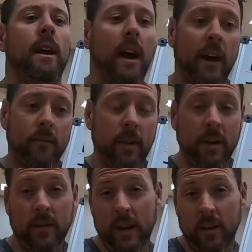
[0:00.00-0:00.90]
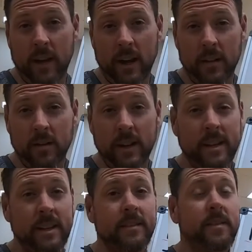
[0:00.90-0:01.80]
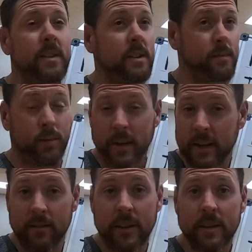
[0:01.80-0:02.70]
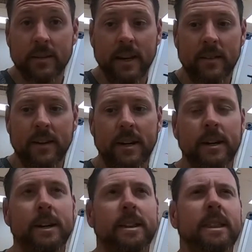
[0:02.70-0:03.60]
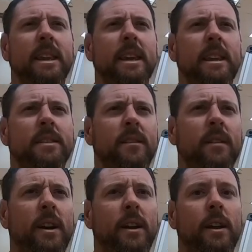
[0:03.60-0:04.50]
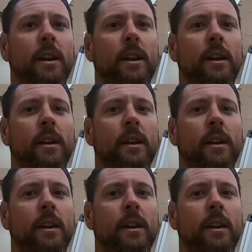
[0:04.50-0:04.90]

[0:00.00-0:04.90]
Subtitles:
I haven't made a video on how to do deadlift. There's plenty of videos out there. It is a very,